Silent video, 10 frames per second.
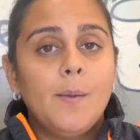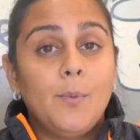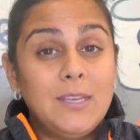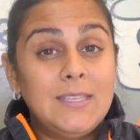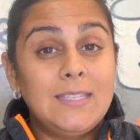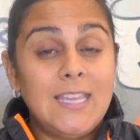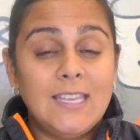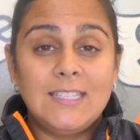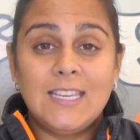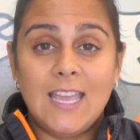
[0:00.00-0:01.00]
Braces
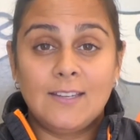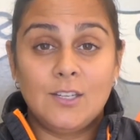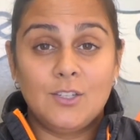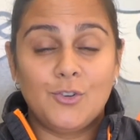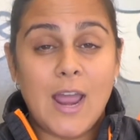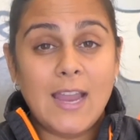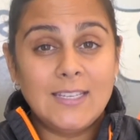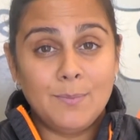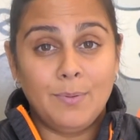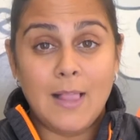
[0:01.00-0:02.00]
tend to
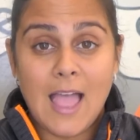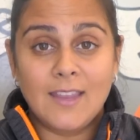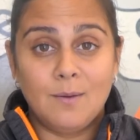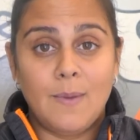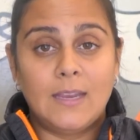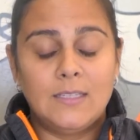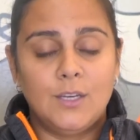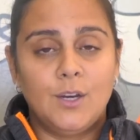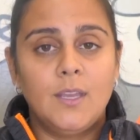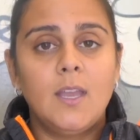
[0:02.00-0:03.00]
attract plaque and
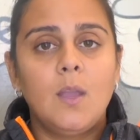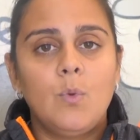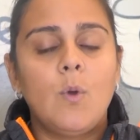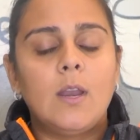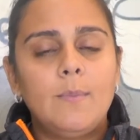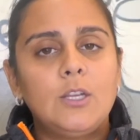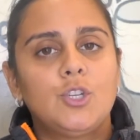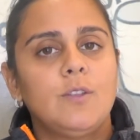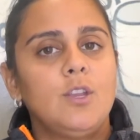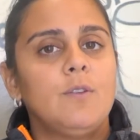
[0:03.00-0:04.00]
bacteria, and we want to make
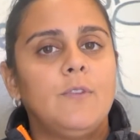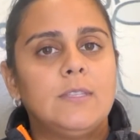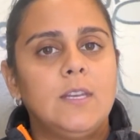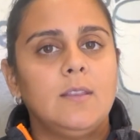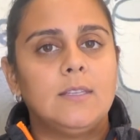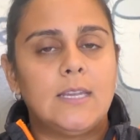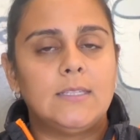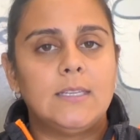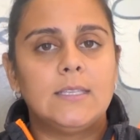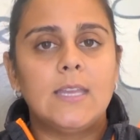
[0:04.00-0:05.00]
sure that you're visiting the
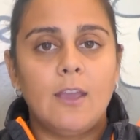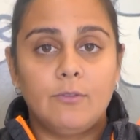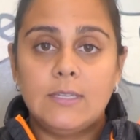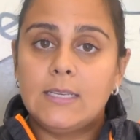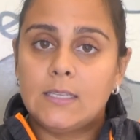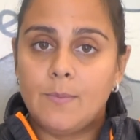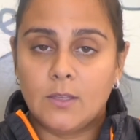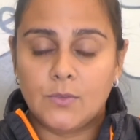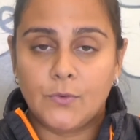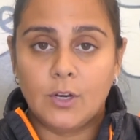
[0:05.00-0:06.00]
dentist every 6
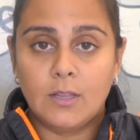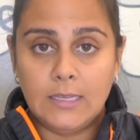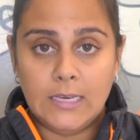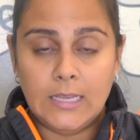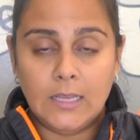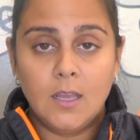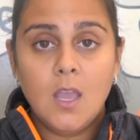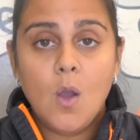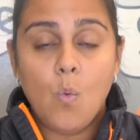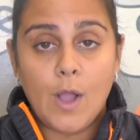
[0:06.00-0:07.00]
months for a cleaning
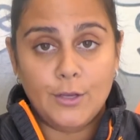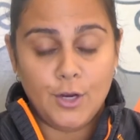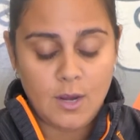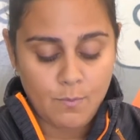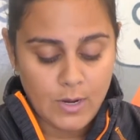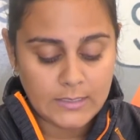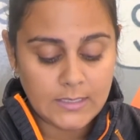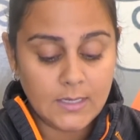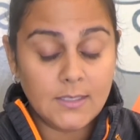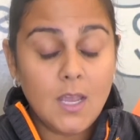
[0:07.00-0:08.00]
while you're in
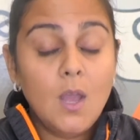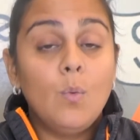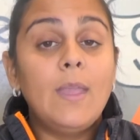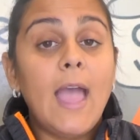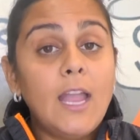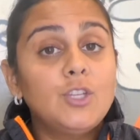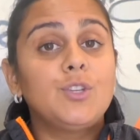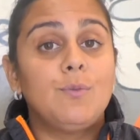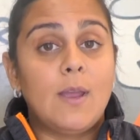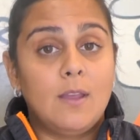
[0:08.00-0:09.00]
braces. We
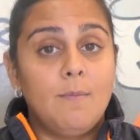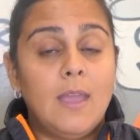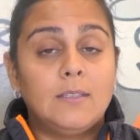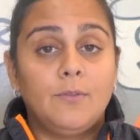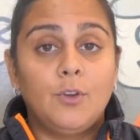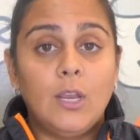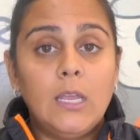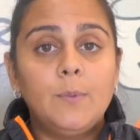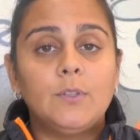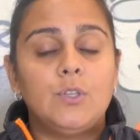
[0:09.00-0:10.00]
actually recommend, if you're
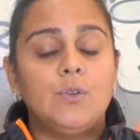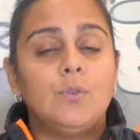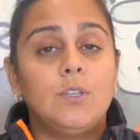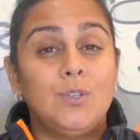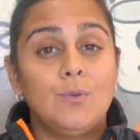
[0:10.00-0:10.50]
able to do